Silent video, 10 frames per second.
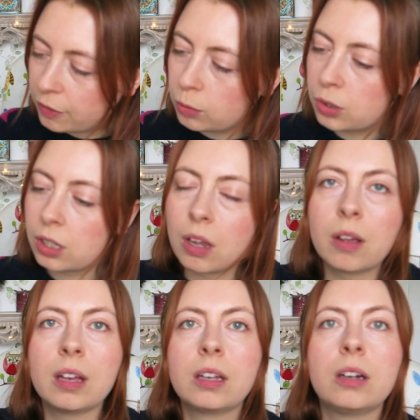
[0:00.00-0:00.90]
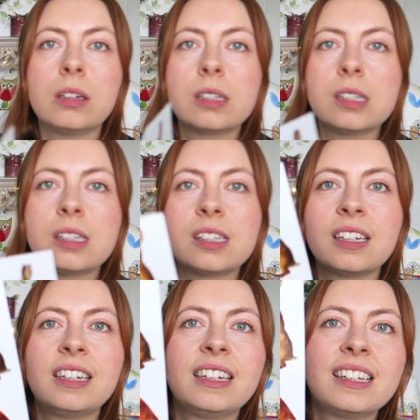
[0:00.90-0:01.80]
I've also got
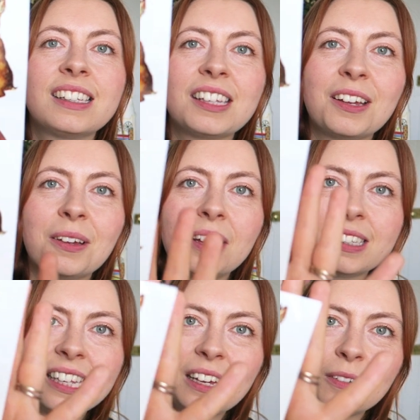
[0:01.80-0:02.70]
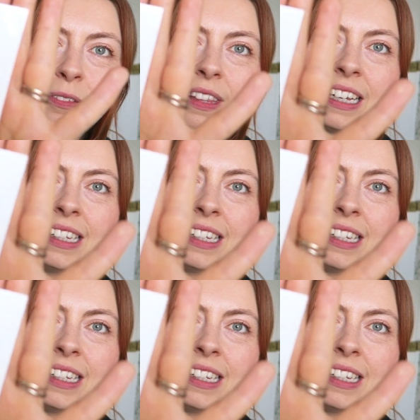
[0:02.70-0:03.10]
a set of